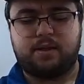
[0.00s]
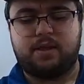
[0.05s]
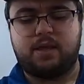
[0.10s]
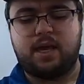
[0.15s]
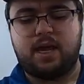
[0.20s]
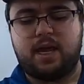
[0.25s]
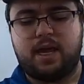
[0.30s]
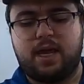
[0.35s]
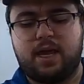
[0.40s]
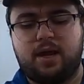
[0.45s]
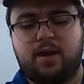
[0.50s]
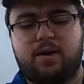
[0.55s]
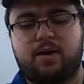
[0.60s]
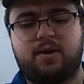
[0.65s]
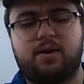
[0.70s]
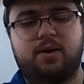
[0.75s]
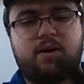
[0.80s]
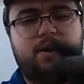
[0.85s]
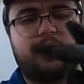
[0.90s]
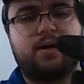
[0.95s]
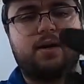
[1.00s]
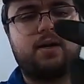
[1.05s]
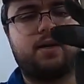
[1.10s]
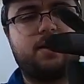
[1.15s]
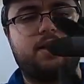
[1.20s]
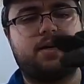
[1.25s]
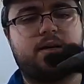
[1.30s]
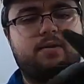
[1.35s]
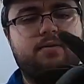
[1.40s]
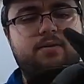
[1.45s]
They are
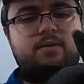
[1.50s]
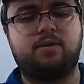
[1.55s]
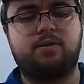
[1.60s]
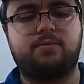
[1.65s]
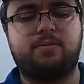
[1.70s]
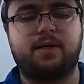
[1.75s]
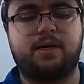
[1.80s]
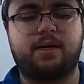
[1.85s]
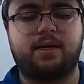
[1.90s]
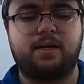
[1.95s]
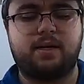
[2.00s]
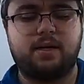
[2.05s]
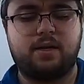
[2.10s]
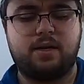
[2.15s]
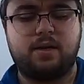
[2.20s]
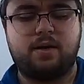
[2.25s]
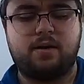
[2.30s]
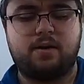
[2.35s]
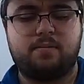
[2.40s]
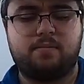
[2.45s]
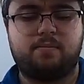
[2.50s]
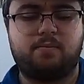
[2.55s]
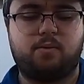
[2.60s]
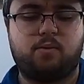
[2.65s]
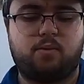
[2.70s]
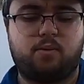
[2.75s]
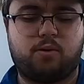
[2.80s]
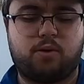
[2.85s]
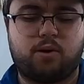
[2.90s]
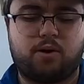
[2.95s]
a little bit
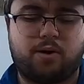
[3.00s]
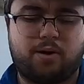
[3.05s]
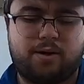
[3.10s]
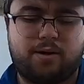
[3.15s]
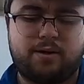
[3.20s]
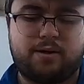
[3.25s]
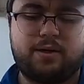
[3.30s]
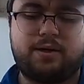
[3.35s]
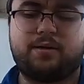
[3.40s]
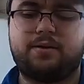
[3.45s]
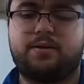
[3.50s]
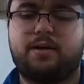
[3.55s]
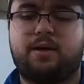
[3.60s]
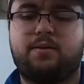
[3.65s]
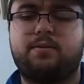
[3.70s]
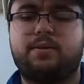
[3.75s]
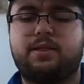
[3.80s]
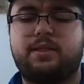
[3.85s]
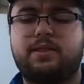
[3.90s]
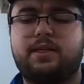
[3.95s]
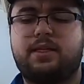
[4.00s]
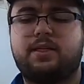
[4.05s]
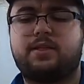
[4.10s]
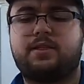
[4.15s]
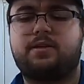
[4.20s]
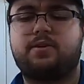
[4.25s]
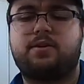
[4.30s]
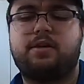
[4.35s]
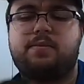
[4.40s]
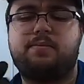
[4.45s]
more, I don't know, I wouldn't say
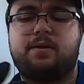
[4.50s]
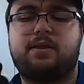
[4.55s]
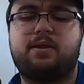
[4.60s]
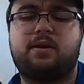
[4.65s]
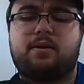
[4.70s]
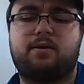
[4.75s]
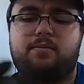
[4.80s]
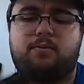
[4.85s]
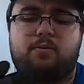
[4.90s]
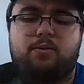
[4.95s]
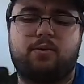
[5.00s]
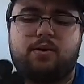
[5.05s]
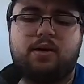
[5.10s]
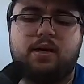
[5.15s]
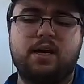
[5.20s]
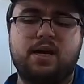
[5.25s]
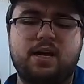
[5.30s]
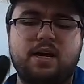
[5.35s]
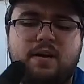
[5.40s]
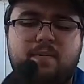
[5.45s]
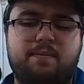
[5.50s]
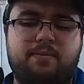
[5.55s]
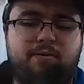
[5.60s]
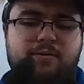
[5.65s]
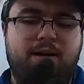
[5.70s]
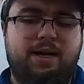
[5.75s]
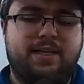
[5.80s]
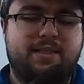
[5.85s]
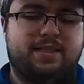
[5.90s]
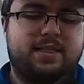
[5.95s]
sturdy, but they're more
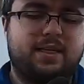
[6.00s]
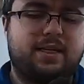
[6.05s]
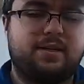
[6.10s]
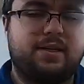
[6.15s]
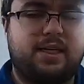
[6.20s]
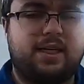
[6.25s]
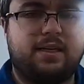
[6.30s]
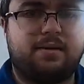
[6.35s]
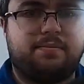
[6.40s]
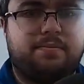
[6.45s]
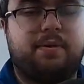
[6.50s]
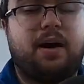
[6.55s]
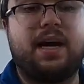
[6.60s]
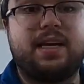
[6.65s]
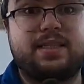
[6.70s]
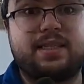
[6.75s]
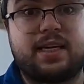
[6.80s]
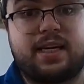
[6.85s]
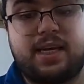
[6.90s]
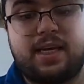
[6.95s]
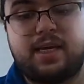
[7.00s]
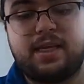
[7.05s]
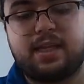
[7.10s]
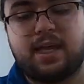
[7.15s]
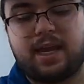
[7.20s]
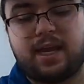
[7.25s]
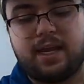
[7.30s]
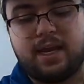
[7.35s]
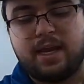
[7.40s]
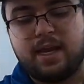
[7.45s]
plasticky.
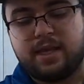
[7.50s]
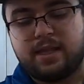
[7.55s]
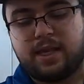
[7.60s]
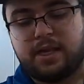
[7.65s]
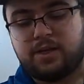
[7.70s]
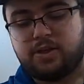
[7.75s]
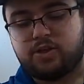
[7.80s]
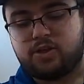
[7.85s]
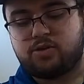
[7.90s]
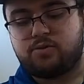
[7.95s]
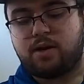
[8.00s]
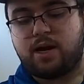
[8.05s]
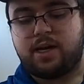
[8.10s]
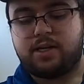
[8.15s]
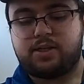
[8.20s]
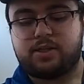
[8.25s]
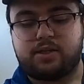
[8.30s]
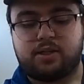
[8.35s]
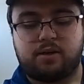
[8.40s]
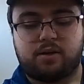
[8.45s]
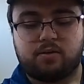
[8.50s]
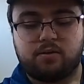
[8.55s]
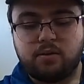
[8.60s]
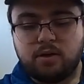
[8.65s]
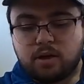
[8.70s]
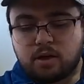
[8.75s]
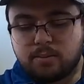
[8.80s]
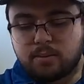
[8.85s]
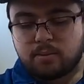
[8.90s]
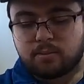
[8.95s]
They stretch. They're a
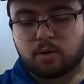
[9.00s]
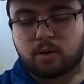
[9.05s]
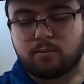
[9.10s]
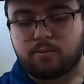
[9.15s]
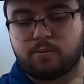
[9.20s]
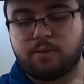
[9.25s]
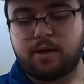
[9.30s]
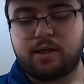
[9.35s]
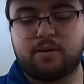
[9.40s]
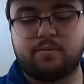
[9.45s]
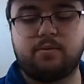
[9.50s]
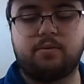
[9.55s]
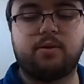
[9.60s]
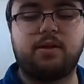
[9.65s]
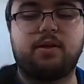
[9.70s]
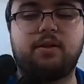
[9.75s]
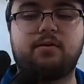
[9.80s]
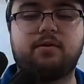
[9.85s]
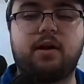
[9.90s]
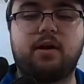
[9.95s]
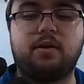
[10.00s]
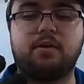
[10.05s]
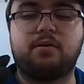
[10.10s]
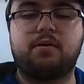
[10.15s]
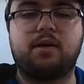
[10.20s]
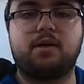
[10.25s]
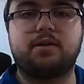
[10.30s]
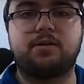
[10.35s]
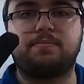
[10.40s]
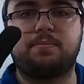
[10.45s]
little bit more breathable than the leather
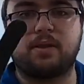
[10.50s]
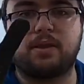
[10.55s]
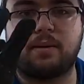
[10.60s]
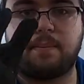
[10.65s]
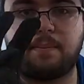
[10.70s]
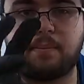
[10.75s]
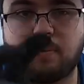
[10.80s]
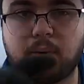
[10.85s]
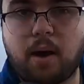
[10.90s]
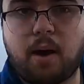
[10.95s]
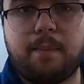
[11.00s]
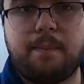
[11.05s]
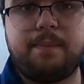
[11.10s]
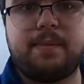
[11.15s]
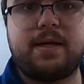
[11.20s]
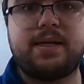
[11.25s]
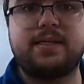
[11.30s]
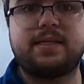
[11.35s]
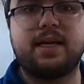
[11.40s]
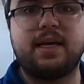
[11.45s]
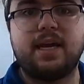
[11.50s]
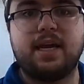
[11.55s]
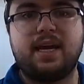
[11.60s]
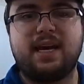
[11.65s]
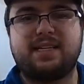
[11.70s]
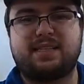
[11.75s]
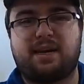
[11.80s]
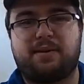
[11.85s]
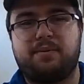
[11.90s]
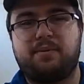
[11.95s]
gloves, but the problem is
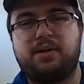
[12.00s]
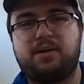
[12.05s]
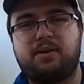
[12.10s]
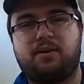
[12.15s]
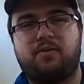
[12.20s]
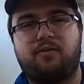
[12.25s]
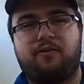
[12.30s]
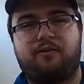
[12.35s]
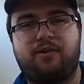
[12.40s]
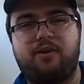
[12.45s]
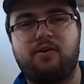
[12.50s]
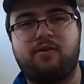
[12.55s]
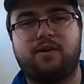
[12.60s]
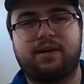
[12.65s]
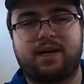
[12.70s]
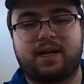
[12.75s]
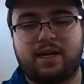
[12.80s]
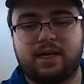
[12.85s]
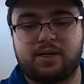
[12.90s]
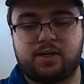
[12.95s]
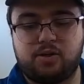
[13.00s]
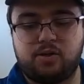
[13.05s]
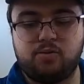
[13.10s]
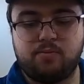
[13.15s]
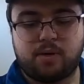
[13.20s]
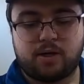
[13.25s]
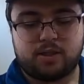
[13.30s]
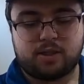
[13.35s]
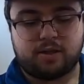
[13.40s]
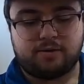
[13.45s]
I really don't feel like I get too
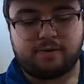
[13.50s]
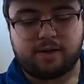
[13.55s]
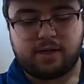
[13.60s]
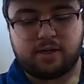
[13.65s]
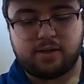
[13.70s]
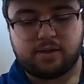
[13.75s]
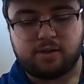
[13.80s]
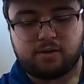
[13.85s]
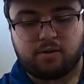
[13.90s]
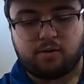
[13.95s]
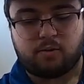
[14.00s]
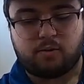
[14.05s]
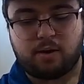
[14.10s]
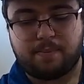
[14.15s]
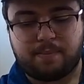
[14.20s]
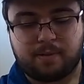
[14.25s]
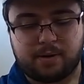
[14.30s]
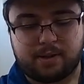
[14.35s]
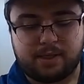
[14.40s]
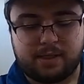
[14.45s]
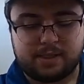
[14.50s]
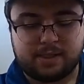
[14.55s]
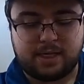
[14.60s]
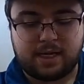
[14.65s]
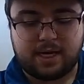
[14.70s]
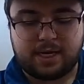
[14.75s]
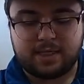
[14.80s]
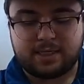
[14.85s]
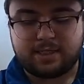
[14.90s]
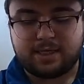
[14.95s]
much of a good grip on these
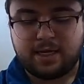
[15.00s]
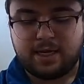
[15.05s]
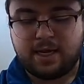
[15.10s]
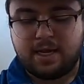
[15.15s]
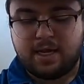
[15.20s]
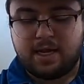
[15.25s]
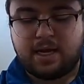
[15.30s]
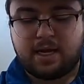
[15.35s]
guys.